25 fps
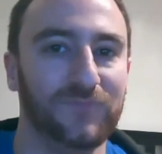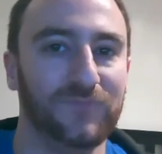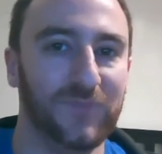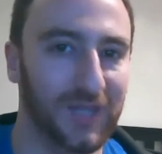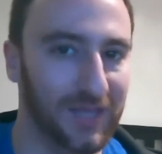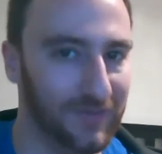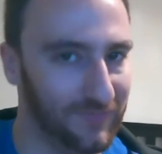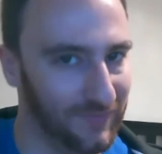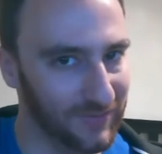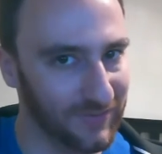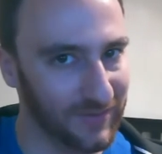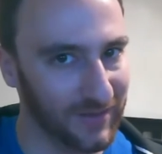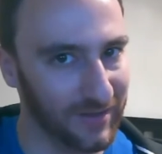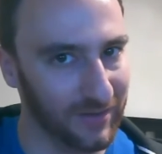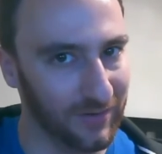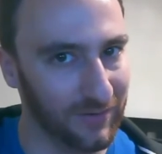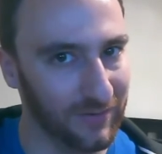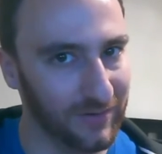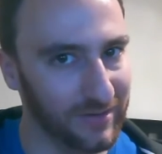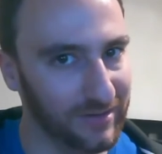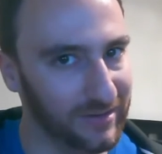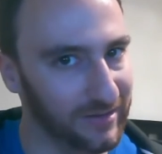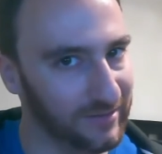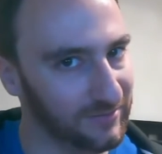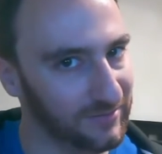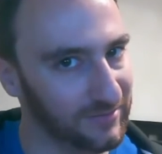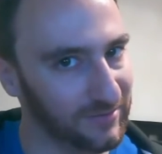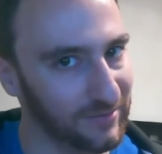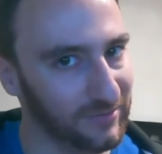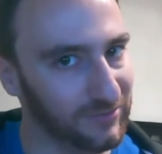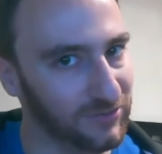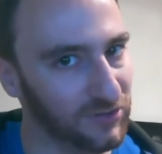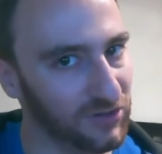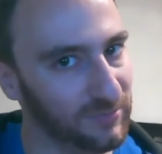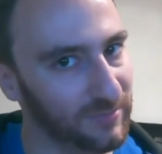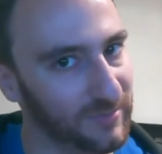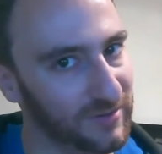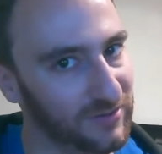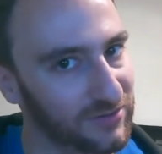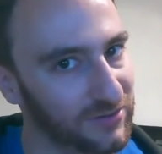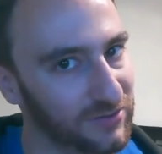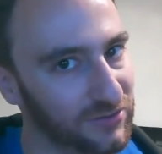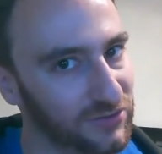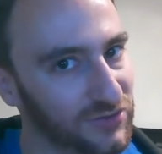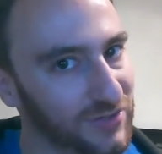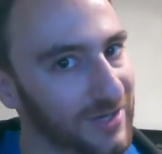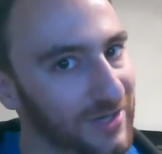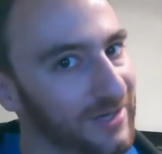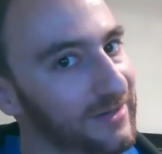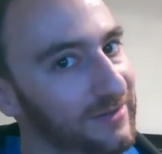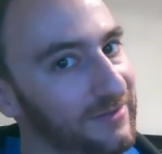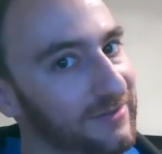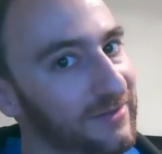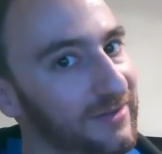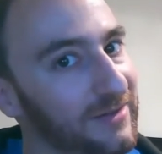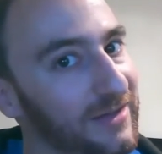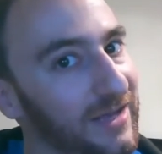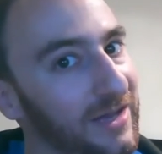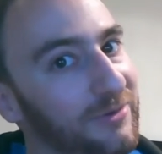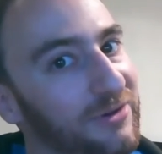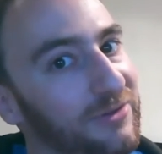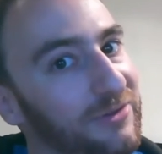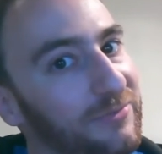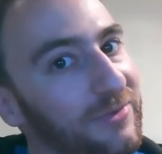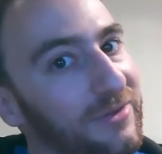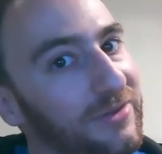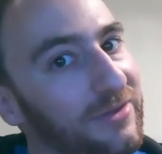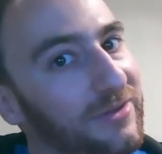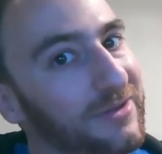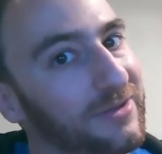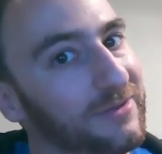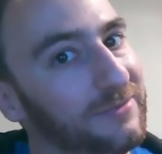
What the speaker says: even though it still took me 2 shinies to get one with it.